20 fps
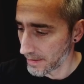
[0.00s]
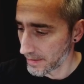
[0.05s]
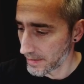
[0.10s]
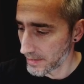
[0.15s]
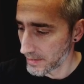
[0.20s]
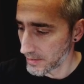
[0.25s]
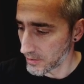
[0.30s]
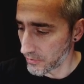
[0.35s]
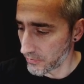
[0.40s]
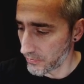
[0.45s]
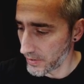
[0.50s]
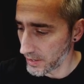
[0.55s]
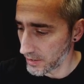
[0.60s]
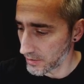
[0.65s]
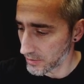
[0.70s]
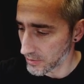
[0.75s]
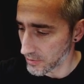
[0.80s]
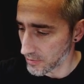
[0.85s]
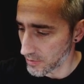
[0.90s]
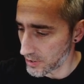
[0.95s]
So
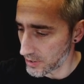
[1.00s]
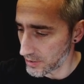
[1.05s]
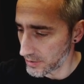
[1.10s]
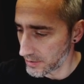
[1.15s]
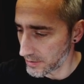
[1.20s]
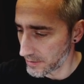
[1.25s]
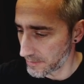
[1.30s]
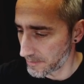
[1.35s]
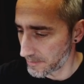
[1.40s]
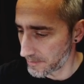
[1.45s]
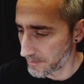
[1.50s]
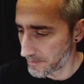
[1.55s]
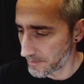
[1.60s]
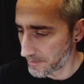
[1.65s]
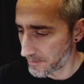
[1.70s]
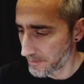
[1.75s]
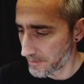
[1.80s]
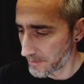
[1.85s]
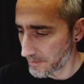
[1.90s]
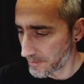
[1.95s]
fingers crossed,
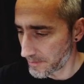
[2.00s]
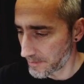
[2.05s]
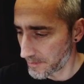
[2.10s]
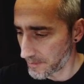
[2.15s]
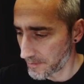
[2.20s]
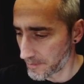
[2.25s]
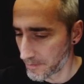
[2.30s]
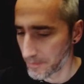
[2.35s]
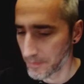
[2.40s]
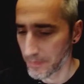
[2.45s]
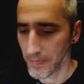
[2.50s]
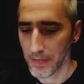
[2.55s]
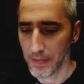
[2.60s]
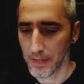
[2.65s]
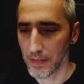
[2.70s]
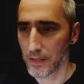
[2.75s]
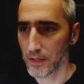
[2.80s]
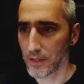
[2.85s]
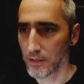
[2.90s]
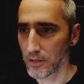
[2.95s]

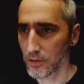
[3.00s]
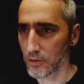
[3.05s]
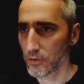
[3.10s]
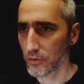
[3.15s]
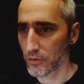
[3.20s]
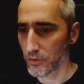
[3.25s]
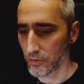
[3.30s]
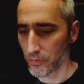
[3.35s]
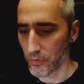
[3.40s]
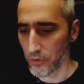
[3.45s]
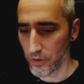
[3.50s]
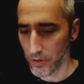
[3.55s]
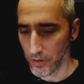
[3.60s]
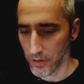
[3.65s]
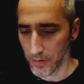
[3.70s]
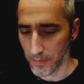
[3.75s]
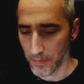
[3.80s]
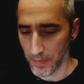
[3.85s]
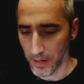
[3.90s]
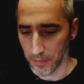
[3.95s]
this is going to work.
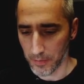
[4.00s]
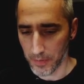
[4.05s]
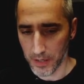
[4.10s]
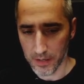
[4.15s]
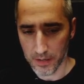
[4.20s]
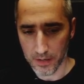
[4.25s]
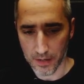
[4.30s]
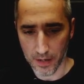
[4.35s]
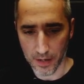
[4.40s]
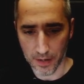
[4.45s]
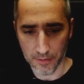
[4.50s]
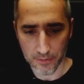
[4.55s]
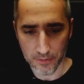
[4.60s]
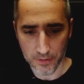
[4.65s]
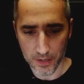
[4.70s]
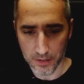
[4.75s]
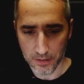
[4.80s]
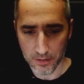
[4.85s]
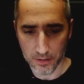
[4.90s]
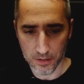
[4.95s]
I mean, I've
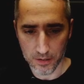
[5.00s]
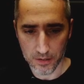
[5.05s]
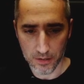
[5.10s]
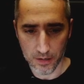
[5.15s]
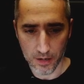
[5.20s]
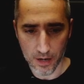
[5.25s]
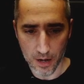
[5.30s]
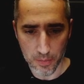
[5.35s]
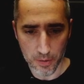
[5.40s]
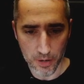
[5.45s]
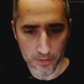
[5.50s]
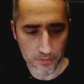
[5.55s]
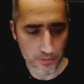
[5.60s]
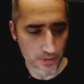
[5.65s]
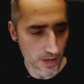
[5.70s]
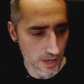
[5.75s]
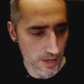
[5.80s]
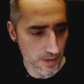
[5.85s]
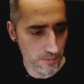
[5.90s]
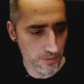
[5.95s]
tested it a couple of
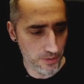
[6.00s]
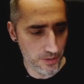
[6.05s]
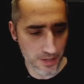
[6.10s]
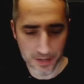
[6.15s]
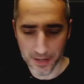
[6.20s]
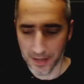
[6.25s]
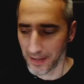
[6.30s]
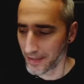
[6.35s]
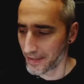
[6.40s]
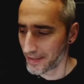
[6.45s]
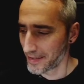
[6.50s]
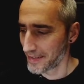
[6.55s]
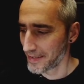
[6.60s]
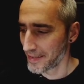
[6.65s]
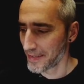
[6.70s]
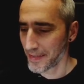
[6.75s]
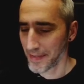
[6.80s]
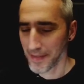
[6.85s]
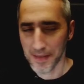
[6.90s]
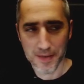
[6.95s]
times.
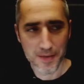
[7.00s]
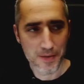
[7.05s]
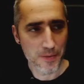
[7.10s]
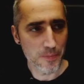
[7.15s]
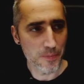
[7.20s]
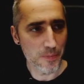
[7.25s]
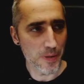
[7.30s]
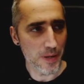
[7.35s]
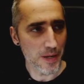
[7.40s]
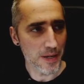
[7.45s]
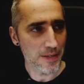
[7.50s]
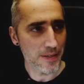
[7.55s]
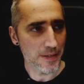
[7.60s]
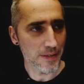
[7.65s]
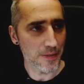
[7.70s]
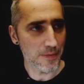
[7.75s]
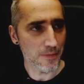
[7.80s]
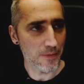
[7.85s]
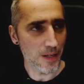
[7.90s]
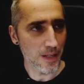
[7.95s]
But
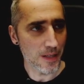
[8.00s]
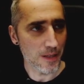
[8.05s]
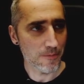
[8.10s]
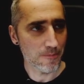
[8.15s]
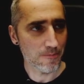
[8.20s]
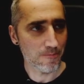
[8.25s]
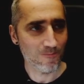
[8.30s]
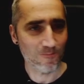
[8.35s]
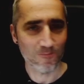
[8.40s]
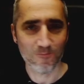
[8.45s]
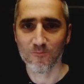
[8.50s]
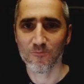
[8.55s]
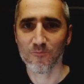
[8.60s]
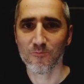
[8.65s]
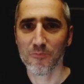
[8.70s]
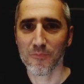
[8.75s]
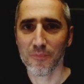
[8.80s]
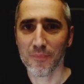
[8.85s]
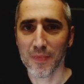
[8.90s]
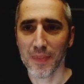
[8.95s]
well,
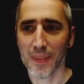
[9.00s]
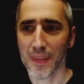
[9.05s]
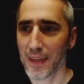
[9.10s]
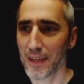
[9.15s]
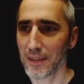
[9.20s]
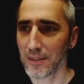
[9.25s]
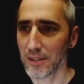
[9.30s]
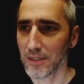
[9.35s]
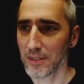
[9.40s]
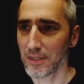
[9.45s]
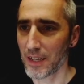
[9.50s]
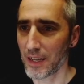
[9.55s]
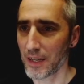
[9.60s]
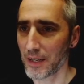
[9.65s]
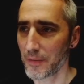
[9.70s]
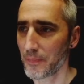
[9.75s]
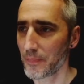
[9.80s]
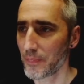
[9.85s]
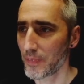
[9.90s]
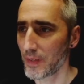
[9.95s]
as I said,
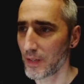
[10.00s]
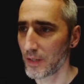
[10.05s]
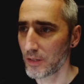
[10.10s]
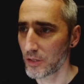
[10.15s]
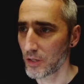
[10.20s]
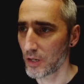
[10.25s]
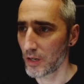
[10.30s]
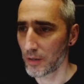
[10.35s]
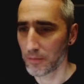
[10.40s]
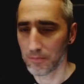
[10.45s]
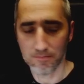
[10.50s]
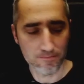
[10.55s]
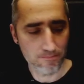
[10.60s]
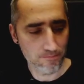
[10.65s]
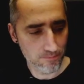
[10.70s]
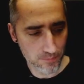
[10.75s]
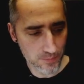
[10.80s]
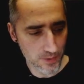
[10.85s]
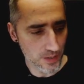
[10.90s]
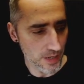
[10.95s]
it's a
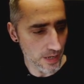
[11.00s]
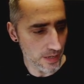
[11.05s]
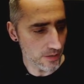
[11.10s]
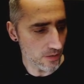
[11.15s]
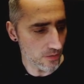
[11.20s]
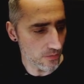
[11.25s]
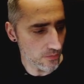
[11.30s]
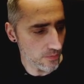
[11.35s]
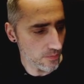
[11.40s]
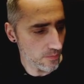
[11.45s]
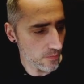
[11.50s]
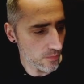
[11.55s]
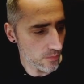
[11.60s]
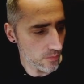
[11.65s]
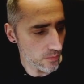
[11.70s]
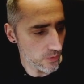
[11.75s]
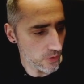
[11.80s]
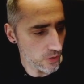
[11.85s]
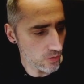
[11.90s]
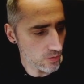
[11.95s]
kind of
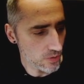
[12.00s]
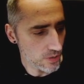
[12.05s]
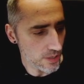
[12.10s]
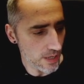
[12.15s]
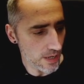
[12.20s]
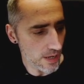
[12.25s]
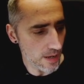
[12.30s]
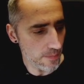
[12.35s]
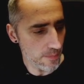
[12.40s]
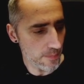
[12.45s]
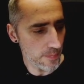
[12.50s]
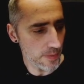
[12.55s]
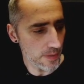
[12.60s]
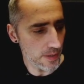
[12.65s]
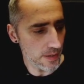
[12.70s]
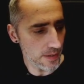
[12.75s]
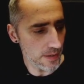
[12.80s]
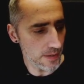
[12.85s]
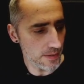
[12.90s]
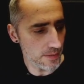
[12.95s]
new setup,
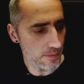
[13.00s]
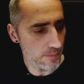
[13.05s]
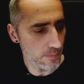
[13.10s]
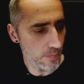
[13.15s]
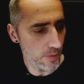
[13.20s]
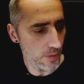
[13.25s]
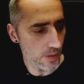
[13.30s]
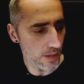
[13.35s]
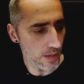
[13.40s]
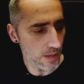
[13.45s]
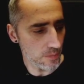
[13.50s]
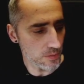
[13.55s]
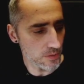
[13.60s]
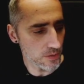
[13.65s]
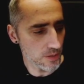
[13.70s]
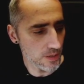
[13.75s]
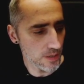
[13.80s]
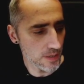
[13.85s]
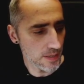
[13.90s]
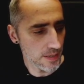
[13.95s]
and
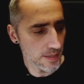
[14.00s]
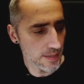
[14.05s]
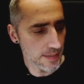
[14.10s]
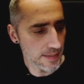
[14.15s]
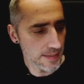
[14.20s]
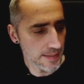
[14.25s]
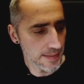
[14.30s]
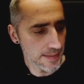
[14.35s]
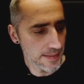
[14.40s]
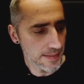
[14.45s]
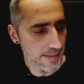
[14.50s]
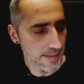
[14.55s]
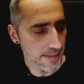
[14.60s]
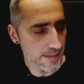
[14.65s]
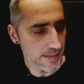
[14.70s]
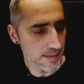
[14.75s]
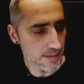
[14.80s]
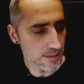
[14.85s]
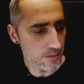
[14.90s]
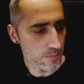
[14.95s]
perhaps it
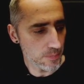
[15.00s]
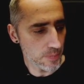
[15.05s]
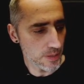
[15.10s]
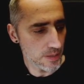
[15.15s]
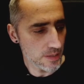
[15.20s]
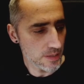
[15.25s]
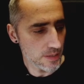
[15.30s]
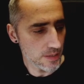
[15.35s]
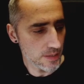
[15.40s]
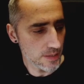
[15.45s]
is a bit